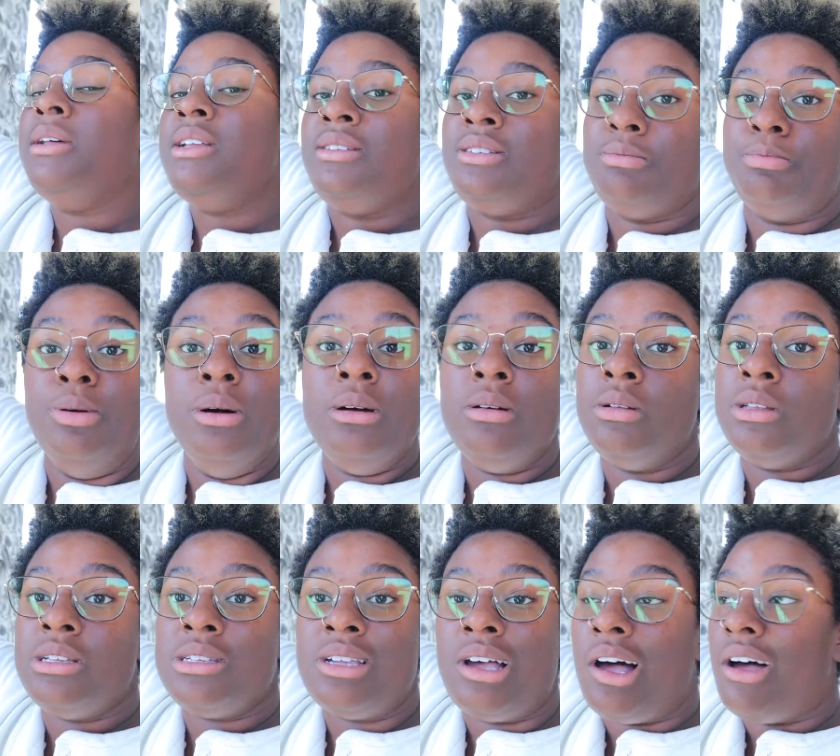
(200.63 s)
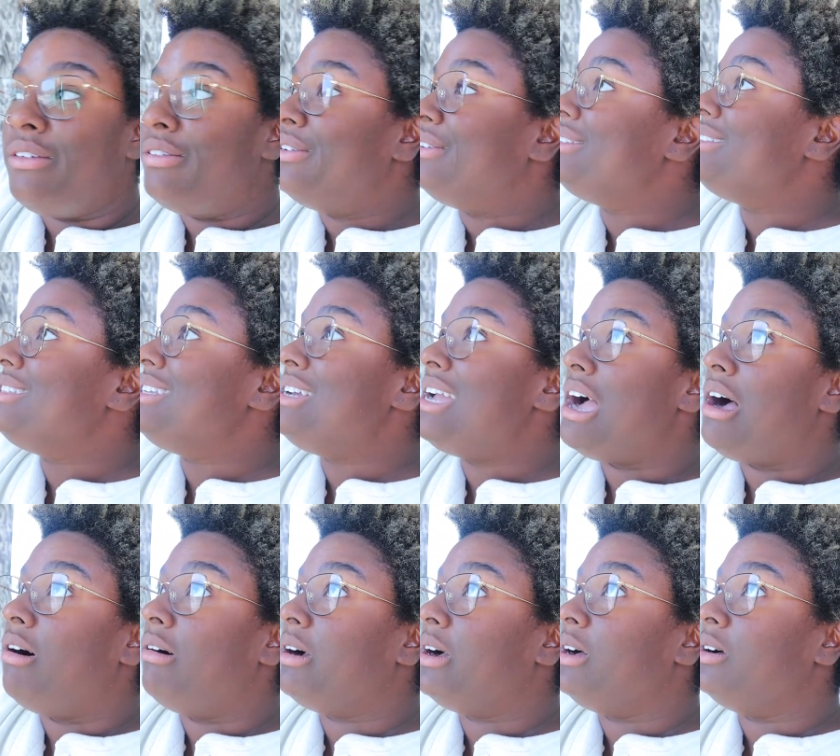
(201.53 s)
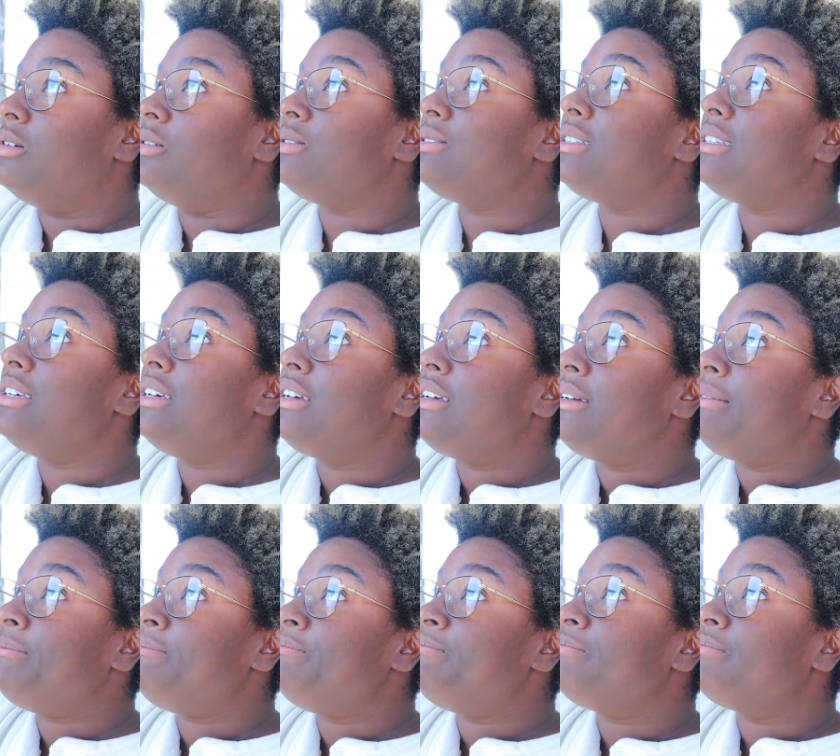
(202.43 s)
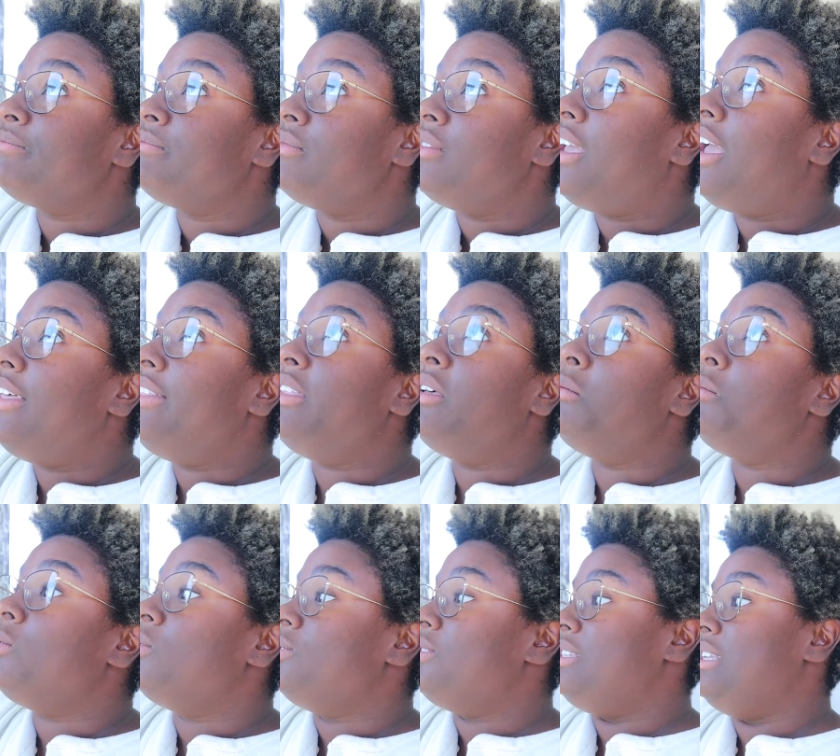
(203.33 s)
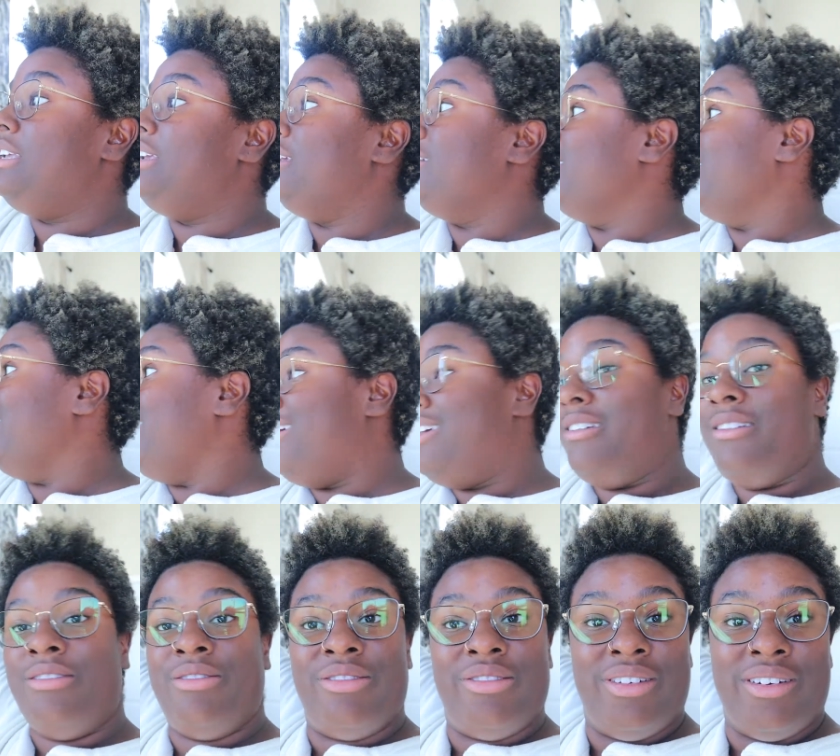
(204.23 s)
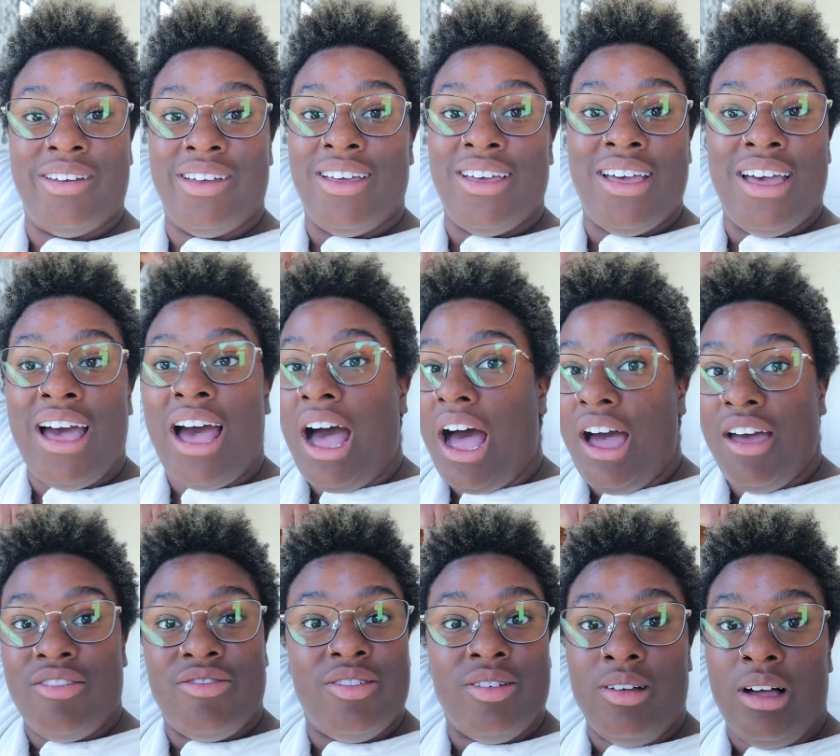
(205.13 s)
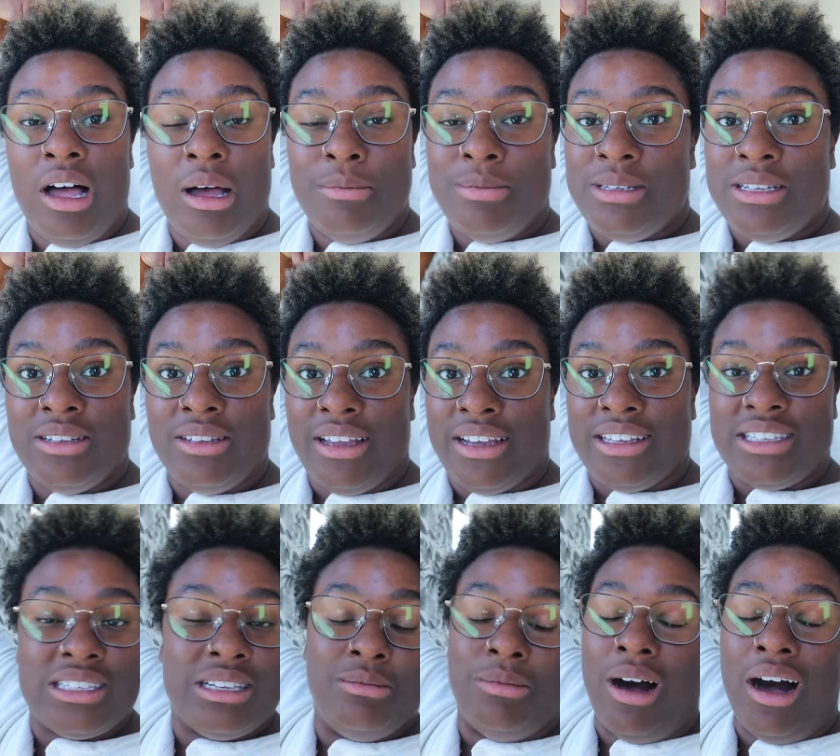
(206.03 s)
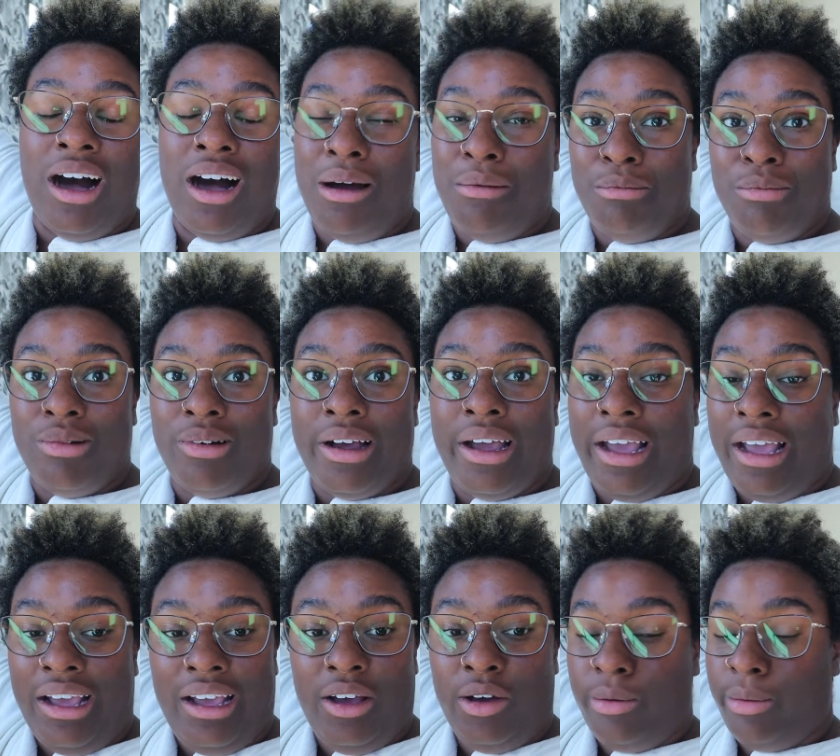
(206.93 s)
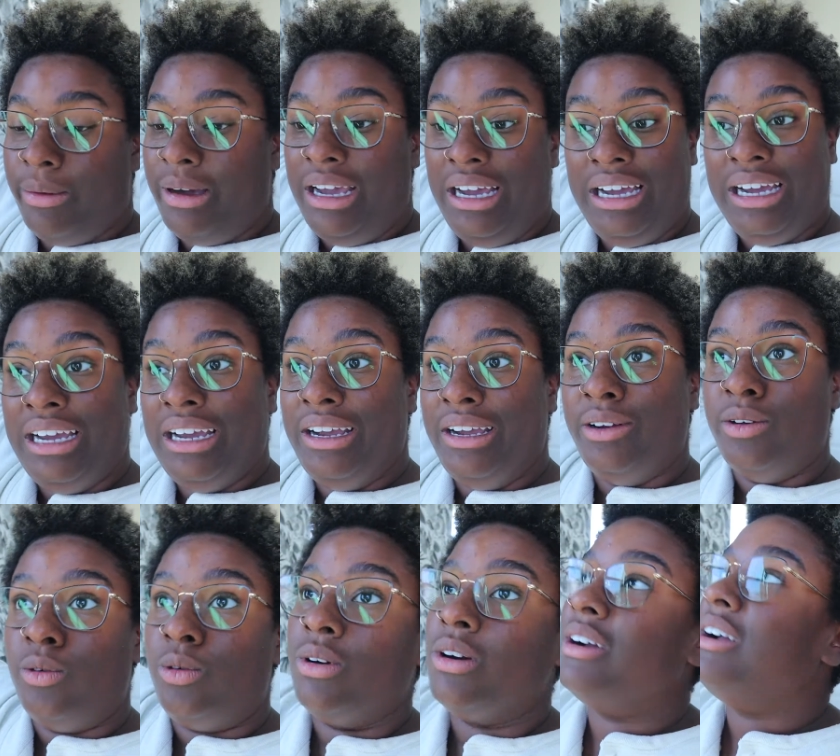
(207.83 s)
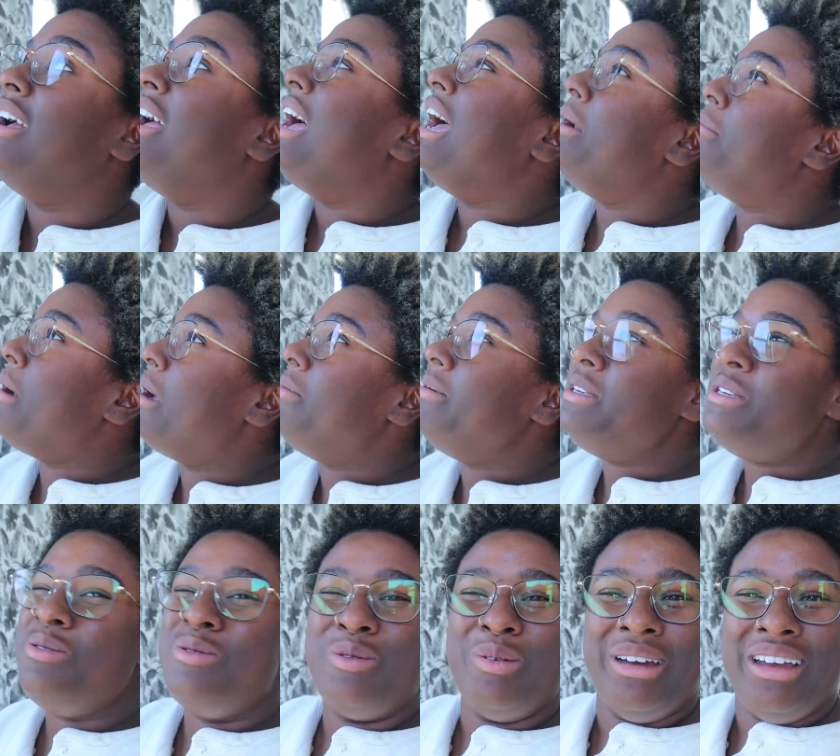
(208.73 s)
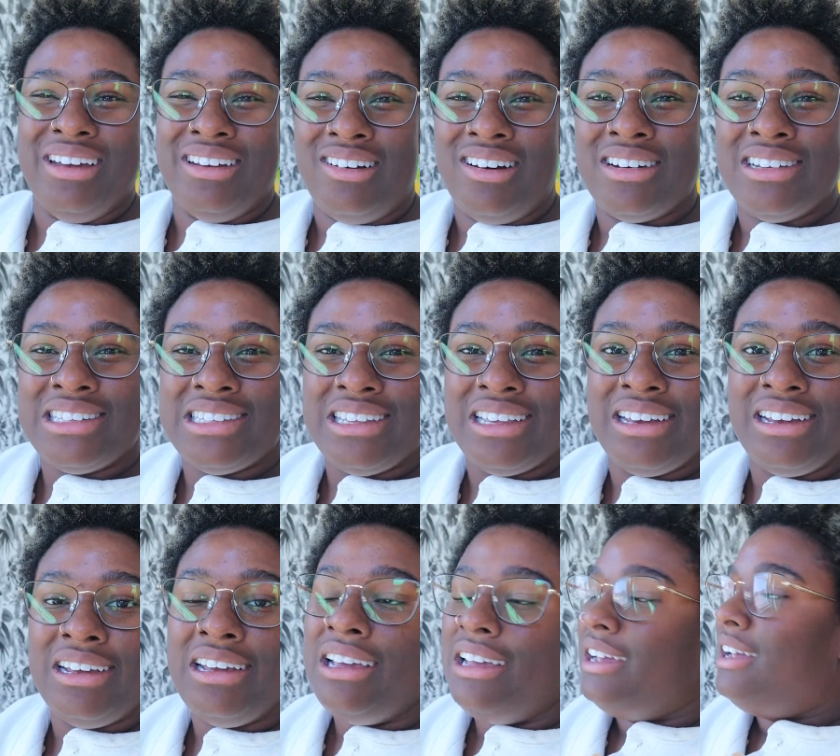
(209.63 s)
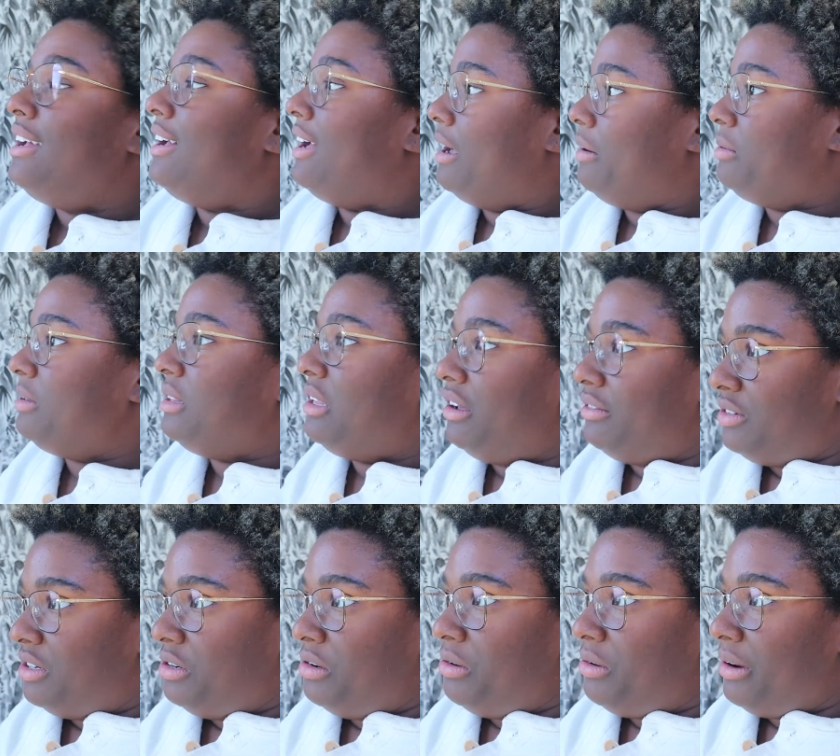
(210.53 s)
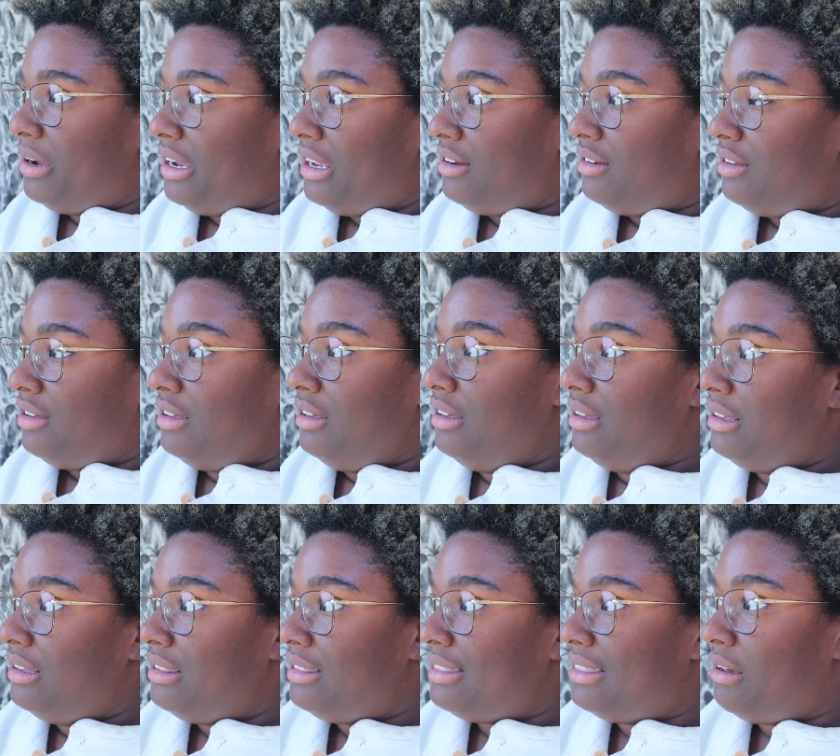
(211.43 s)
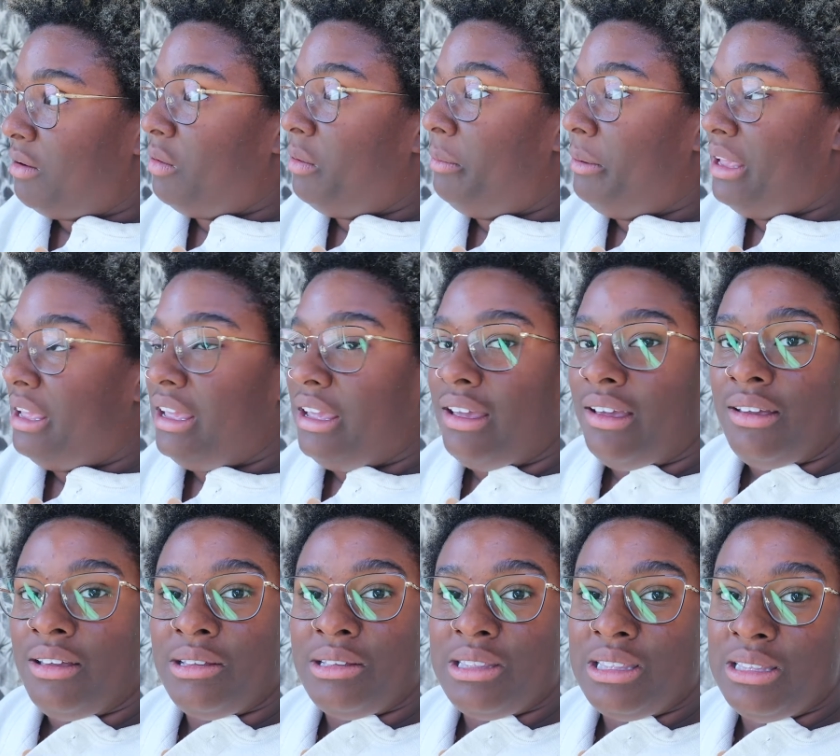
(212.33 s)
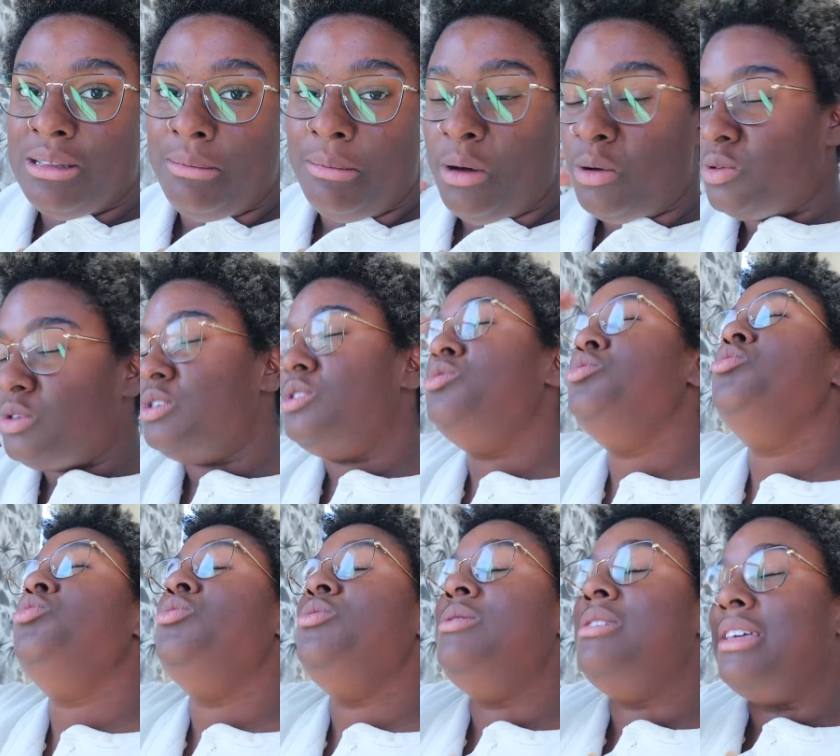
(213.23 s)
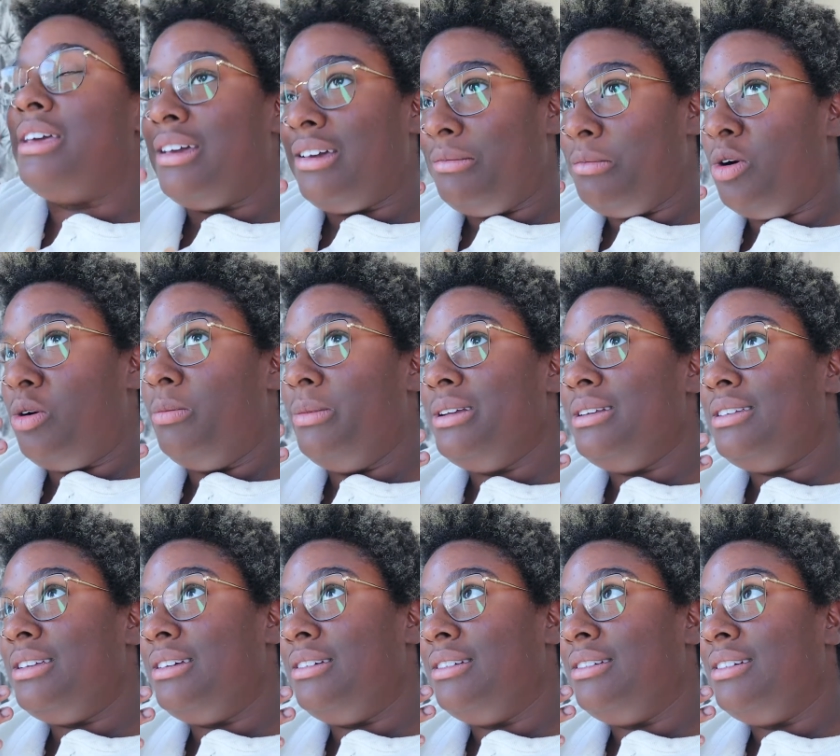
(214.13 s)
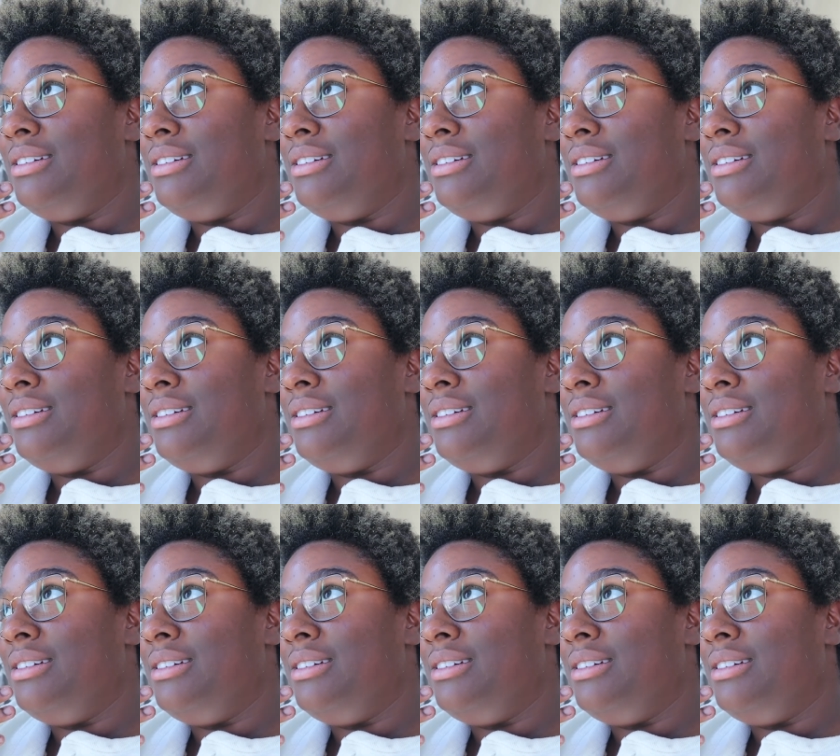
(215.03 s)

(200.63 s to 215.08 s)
gonna pull this off, see how it goes, and then we'll see if I feel up to like some ombre green, or I'd probably do green, honestly. I would love to do green. That would be the most soothing moment,